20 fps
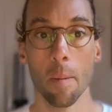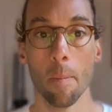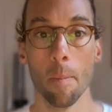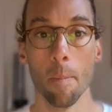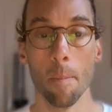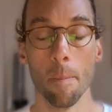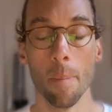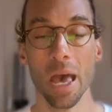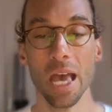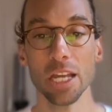
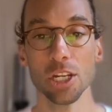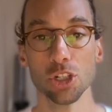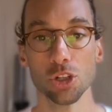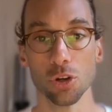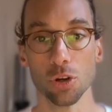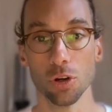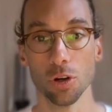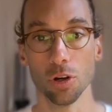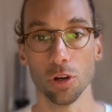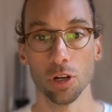
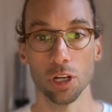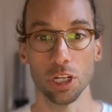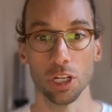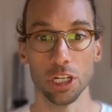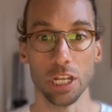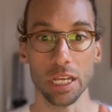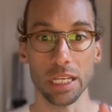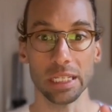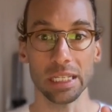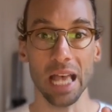measure
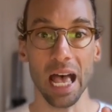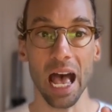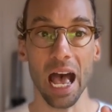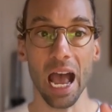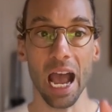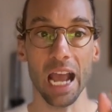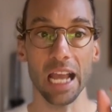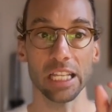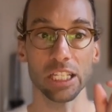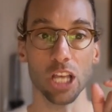the
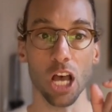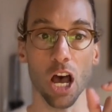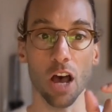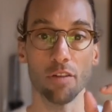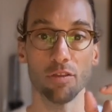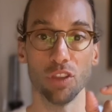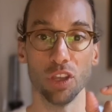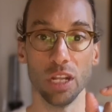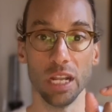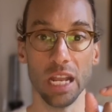size of
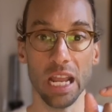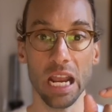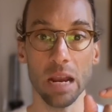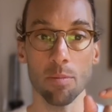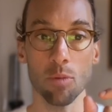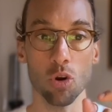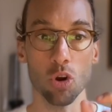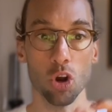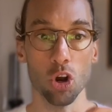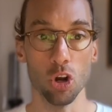the
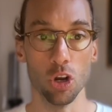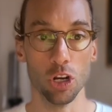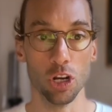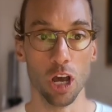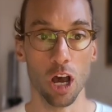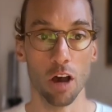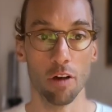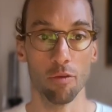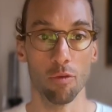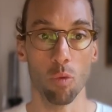neighborhood
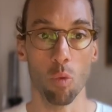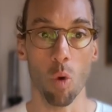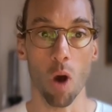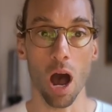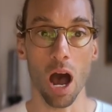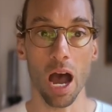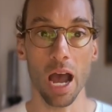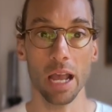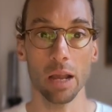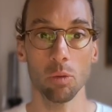of
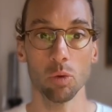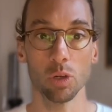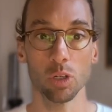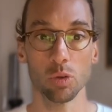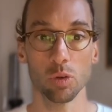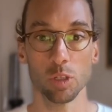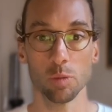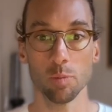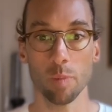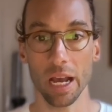y with
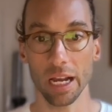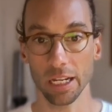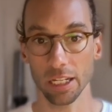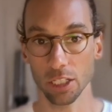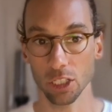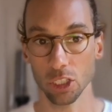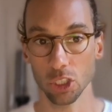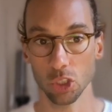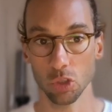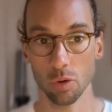respect
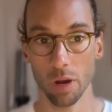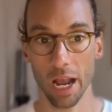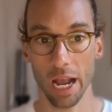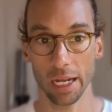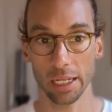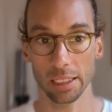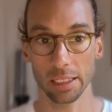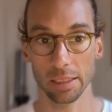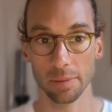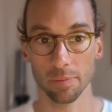to
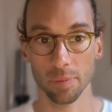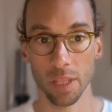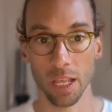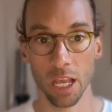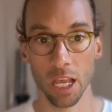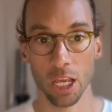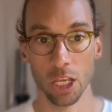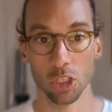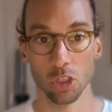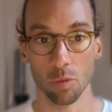x.
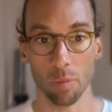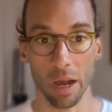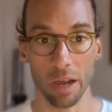So my